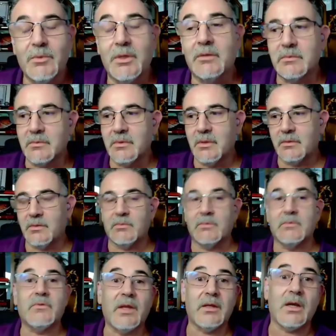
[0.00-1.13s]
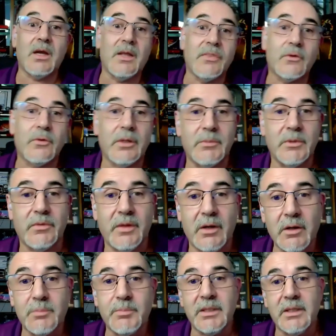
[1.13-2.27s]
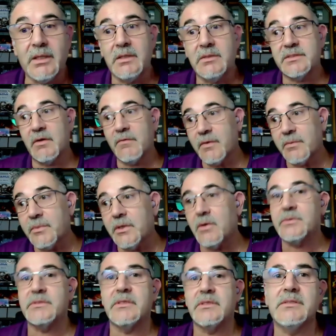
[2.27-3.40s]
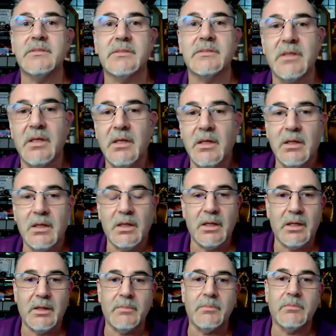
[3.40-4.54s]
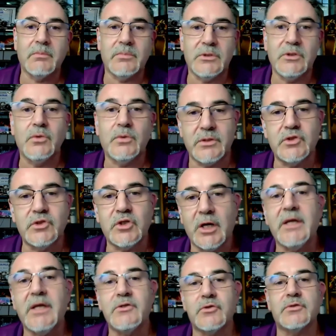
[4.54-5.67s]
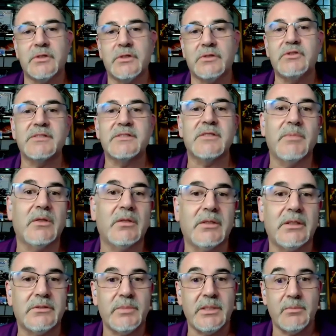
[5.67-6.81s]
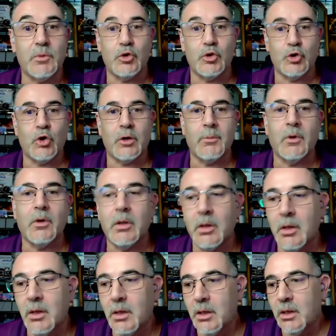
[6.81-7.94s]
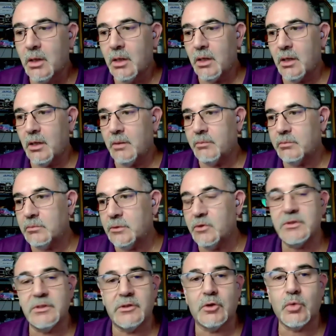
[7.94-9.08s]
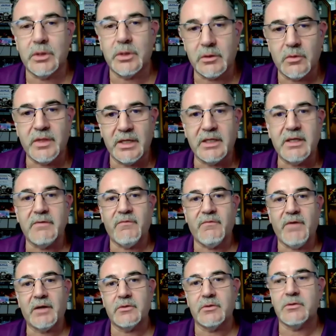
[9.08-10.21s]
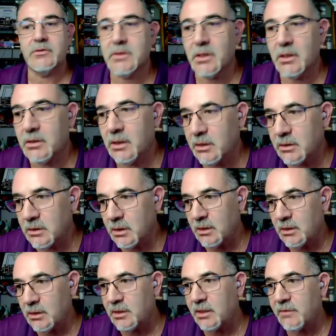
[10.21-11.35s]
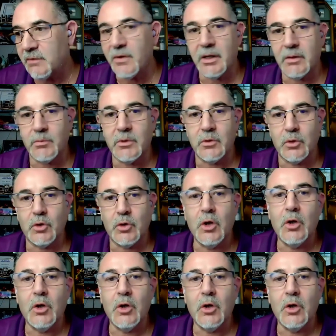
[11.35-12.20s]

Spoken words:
Well, thank God through hypnotherapy, self-hypnosis, you can change your suggestibility to be more normal, using your critical thinking factors and identifying